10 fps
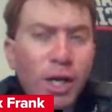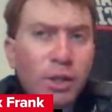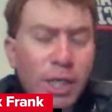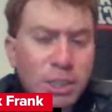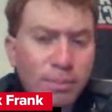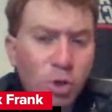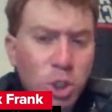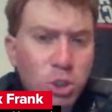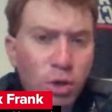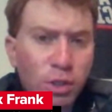Because Brady
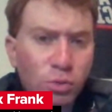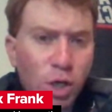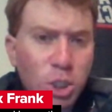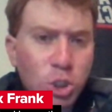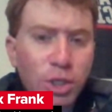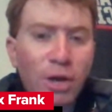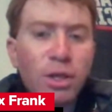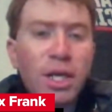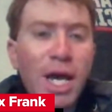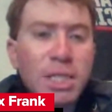Lichtenberg's still on the
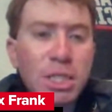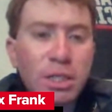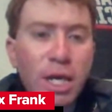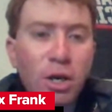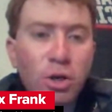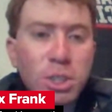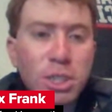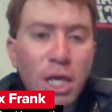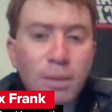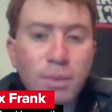roster. Now, he
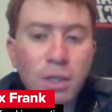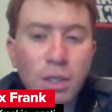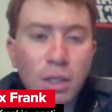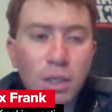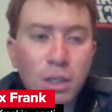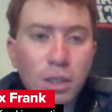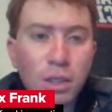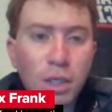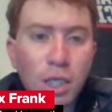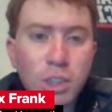hasn't entered his name
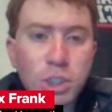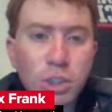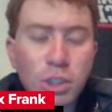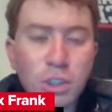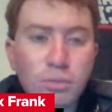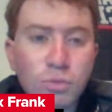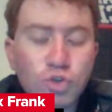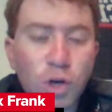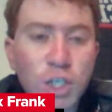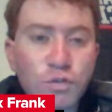
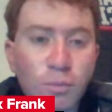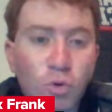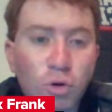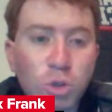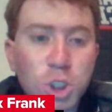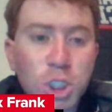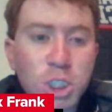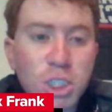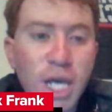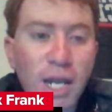into the transfer
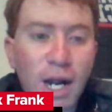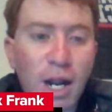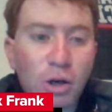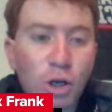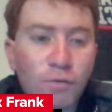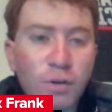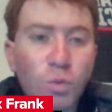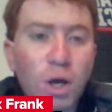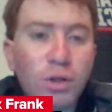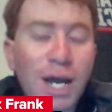portal just yet.
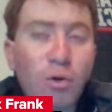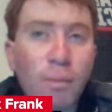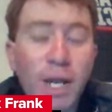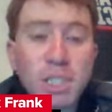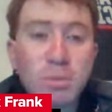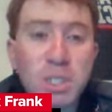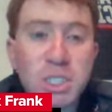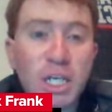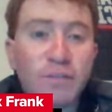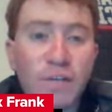I don't know if he will. Now,
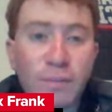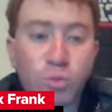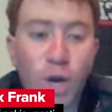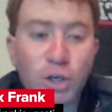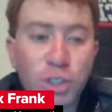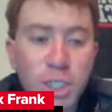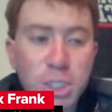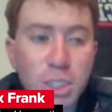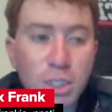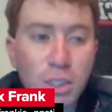it remains to be seen if
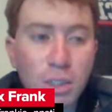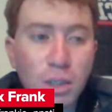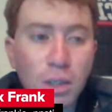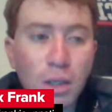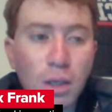Evan Prater does.